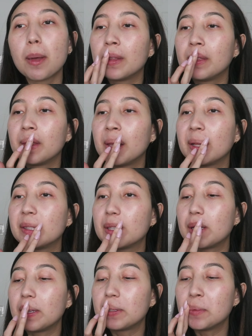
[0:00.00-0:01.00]
And this
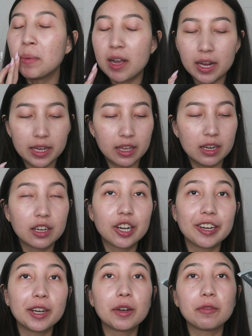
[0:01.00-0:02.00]
is my
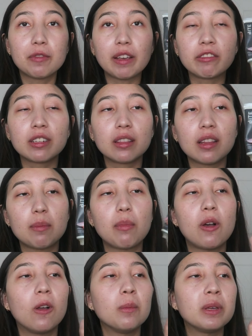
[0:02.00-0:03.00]
current favorite lip
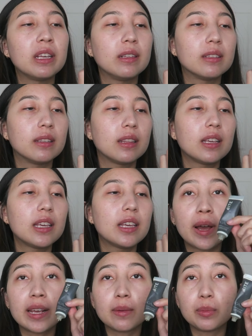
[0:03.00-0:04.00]
balm. It's the
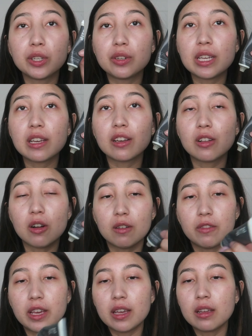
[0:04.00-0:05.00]
Bite Beauty
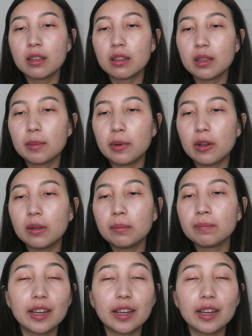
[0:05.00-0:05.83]
Agave lip balm.